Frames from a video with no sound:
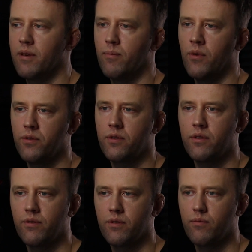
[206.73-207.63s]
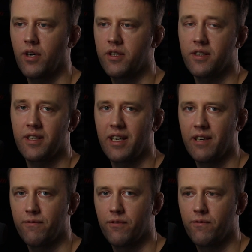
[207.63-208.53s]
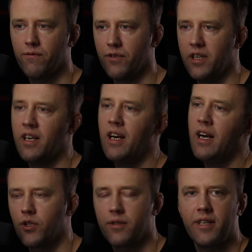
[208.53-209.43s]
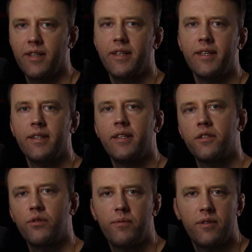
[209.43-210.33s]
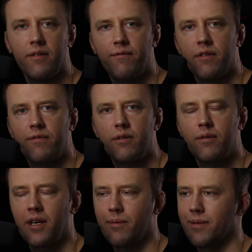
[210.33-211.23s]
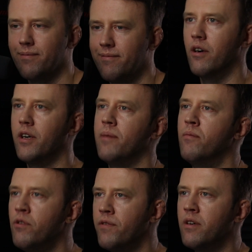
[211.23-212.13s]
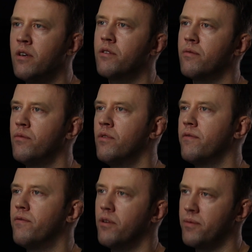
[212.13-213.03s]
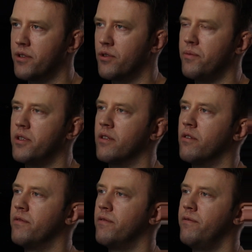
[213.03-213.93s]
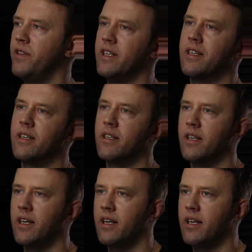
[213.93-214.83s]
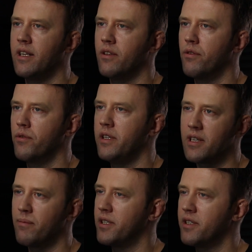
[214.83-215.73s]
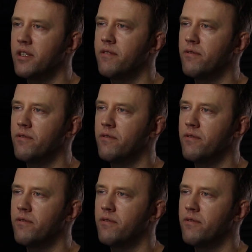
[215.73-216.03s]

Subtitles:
my most used brushes I have for free. Just hit the link in the description and feel free to grab them. Alright, moving on to more form description of the vehicle and already some material